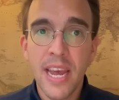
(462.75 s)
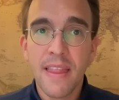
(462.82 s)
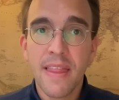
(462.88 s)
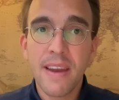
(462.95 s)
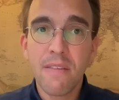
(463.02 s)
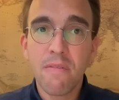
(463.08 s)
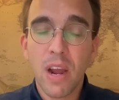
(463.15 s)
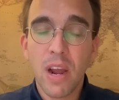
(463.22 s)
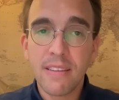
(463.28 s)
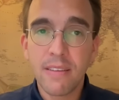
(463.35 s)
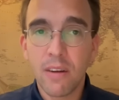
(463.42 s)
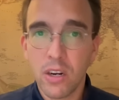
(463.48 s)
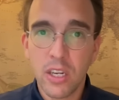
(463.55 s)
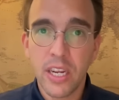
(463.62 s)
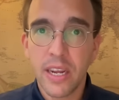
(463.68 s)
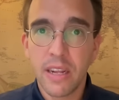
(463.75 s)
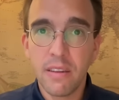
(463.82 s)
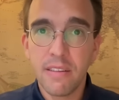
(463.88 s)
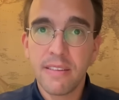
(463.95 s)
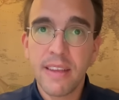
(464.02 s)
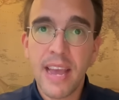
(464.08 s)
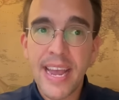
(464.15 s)
then writes
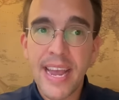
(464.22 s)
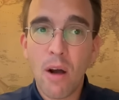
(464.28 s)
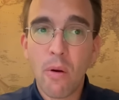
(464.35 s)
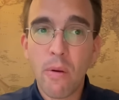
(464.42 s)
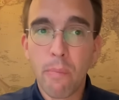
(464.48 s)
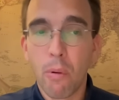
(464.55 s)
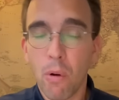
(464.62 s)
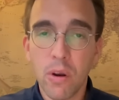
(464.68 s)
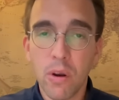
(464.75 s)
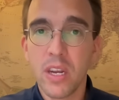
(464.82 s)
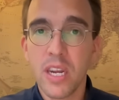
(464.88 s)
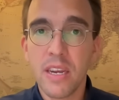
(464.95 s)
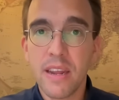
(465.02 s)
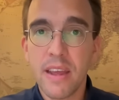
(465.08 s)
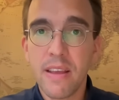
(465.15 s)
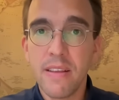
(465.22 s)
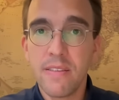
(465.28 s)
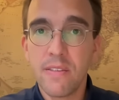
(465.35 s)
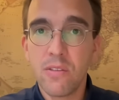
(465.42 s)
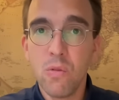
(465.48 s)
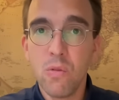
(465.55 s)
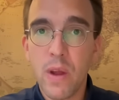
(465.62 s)
articles saying how important it
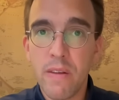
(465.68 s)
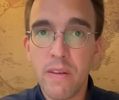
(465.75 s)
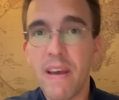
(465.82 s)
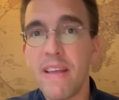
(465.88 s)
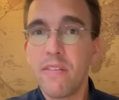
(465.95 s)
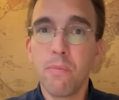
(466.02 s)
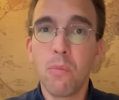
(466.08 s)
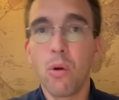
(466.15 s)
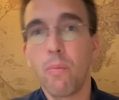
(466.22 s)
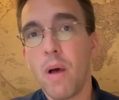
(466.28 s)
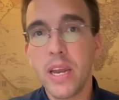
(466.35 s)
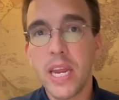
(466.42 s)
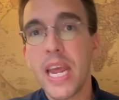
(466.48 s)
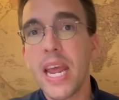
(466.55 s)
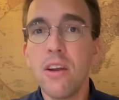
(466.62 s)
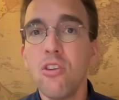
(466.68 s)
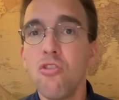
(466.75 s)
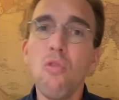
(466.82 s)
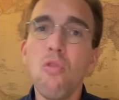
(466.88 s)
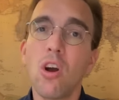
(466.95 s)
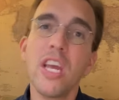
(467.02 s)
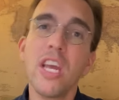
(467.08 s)
is to invest more money
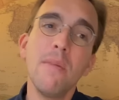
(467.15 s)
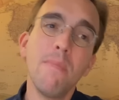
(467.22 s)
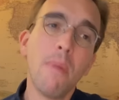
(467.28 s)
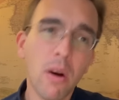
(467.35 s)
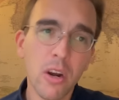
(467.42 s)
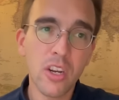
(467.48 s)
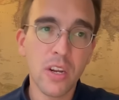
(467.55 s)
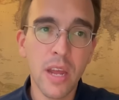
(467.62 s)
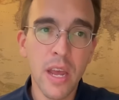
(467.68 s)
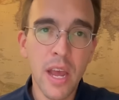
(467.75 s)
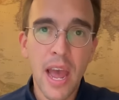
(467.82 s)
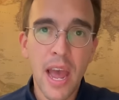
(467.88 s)
into Lockheed Martin